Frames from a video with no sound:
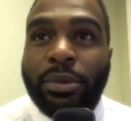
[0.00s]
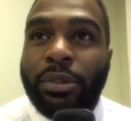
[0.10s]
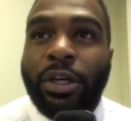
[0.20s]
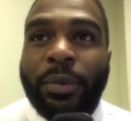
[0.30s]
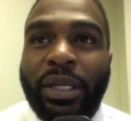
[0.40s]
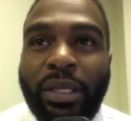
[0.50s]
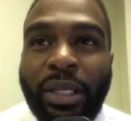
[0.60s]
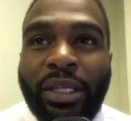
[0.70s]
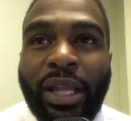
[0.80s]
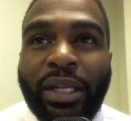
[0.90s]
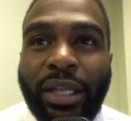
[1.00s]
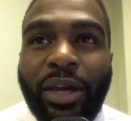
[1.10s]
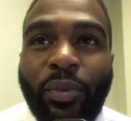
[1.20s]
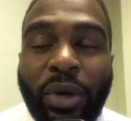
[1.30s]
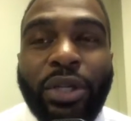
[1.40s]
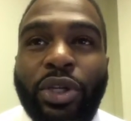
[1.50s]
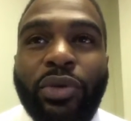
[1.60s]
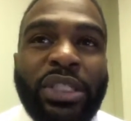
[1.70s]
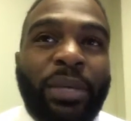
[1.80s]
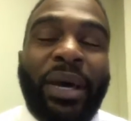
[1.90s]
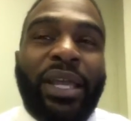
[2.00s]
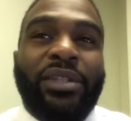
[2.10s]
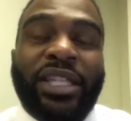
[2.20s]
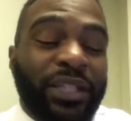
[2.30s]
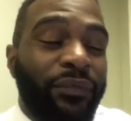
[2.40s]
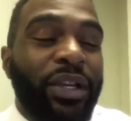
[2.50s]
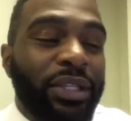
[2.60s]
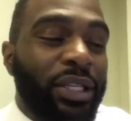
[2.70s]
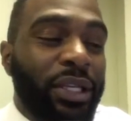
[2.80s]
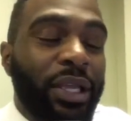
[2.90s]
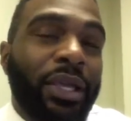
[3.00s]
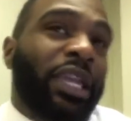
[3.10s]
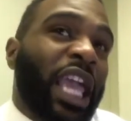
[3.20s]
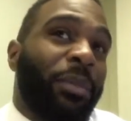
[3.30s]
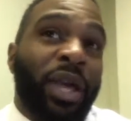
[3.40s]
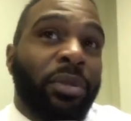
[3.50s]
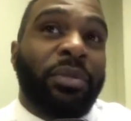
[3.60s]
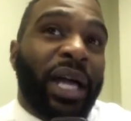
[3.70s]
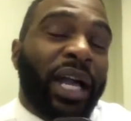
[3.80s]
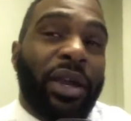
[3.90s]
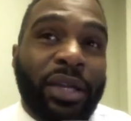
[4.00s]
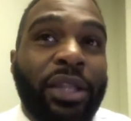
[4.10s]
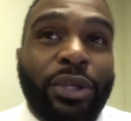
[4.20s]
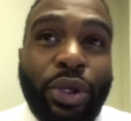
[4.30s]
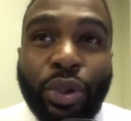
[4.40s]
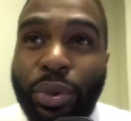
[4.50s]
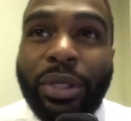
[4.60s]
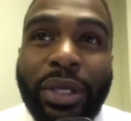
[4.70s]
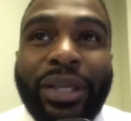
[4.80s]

You know what I mean? He knocked out one dude. Somebody else, a civilian, came and helped him knock out another dude.